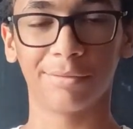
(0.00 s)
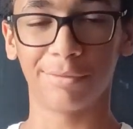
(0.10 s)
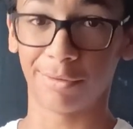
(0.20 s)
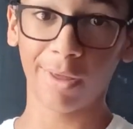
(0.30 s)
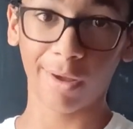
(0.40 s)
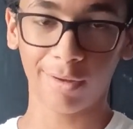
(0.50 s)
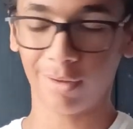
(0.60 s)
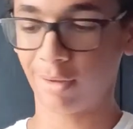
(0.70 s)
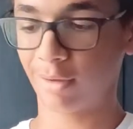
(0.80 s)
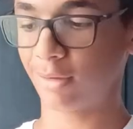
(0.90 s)
do that.
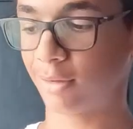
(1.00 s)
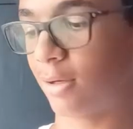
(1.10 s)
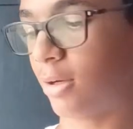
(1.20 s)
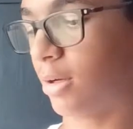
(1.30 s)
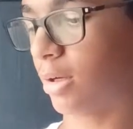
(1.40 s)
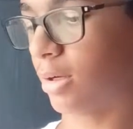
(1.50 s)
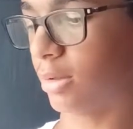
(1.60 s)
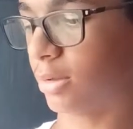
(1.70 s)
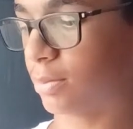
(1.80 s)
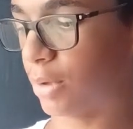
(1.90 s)
You're going to
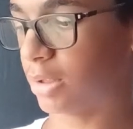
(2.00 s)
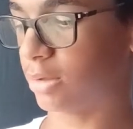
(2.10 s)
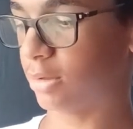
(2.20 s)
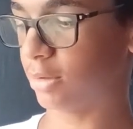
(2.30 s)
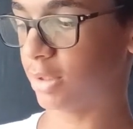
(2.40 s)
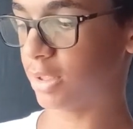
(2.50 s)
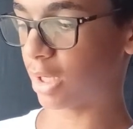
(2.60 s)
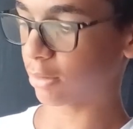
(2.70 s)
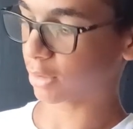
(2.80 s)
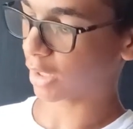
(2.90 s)
spread through the
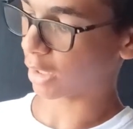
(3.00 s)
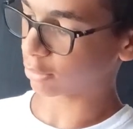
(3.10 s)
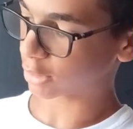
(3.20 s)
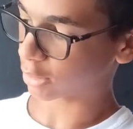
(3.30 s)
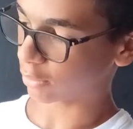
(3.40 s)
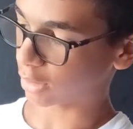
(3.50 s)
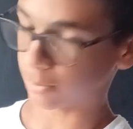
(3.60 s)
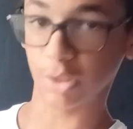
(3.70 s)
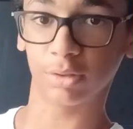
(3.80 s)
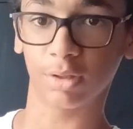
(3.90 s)
deck without showing them
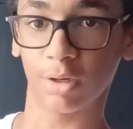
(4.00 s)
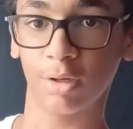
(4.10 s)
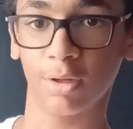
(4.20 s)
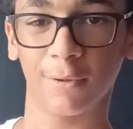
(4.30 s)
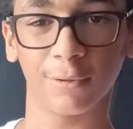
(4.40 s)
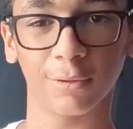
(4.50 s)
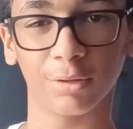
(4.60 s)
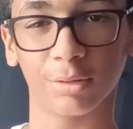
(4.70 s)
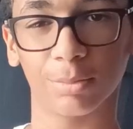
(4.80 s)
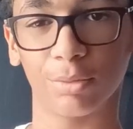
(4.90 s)
this card. You're going to
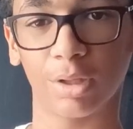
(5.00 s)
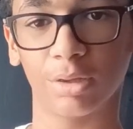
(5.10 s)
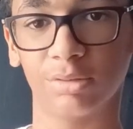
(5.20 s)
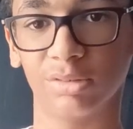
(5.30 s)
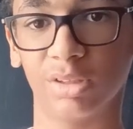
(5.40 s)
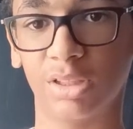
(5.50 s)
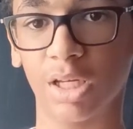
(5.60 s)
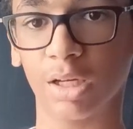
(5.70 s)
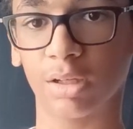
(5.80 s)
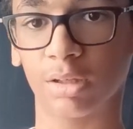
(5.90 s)
spread through the
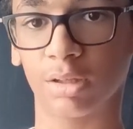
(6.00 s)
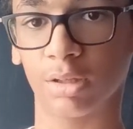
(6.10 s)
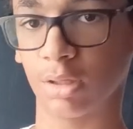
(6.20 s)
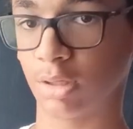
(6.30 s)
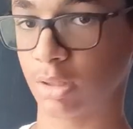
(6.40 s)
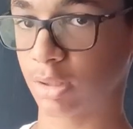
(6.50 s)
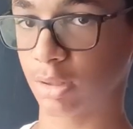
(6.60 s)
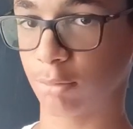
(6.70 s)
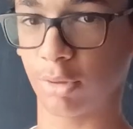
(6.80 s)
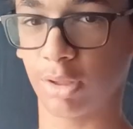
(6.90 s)
deck. You're
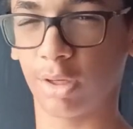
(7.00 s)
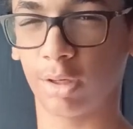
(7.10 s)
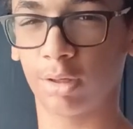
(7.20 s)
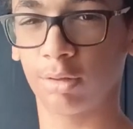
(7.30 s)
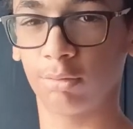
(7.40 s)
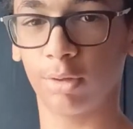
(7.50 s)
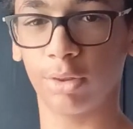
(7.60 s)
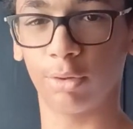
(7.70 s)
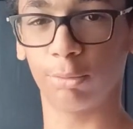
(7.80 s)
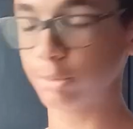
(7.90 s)
going to be like, well, the
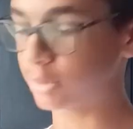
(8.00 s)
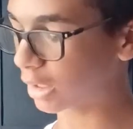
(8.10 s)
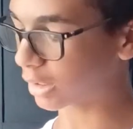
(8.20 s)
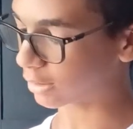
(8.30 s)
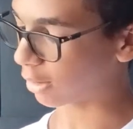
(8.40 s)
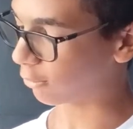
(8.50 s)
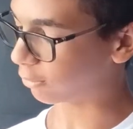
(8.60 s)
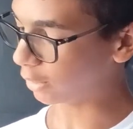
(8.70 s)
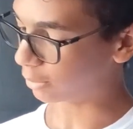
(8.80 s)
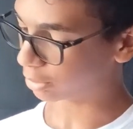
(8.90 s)
whole deck is now
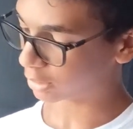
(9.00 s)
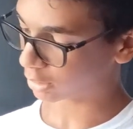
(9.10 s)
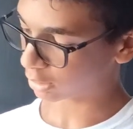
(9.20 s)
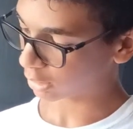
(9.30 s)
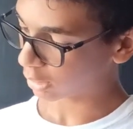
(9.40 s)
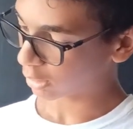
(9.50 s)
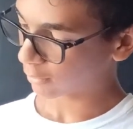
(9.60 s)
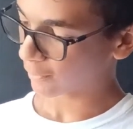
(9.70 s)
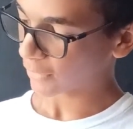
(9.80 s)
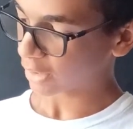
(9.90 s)
flipped,
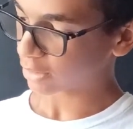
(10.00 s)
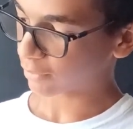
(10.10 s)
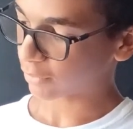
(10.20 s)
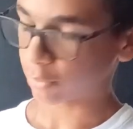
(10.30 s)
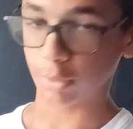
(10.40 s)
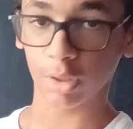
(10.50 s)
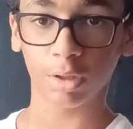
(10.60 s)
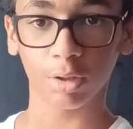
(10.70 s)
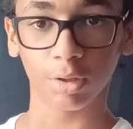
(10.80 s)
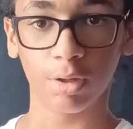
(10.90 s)
except for 1
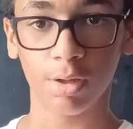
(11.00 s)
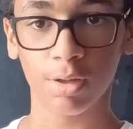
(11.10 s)
card,